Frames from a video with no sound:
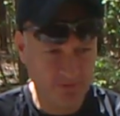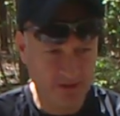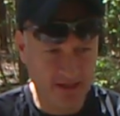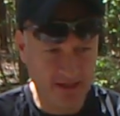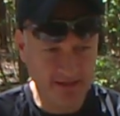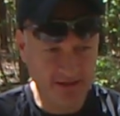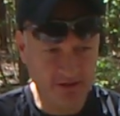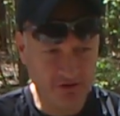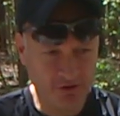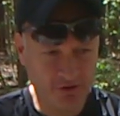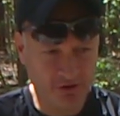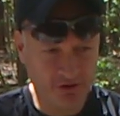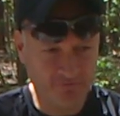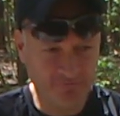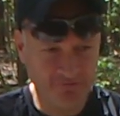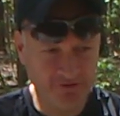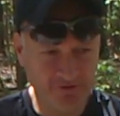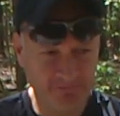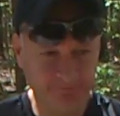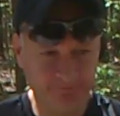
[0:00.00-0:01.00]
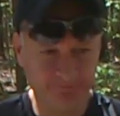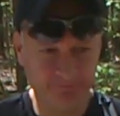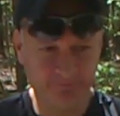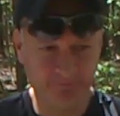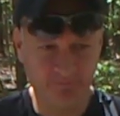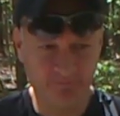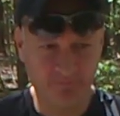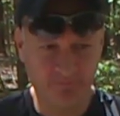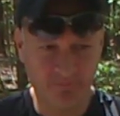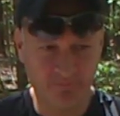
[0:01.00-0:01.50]
I get coffee
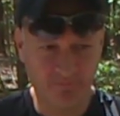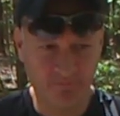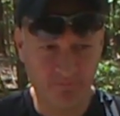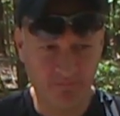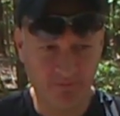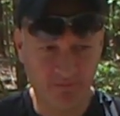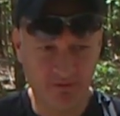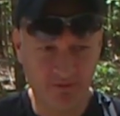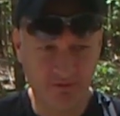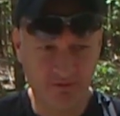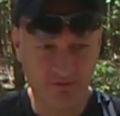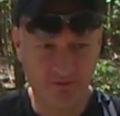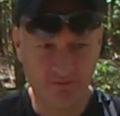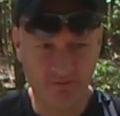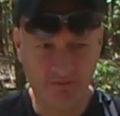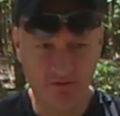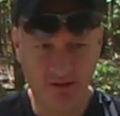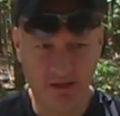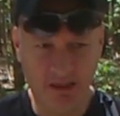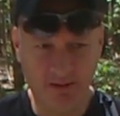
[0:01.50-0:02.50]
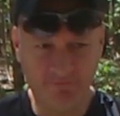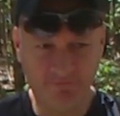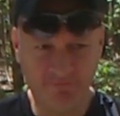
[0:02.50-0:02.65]
up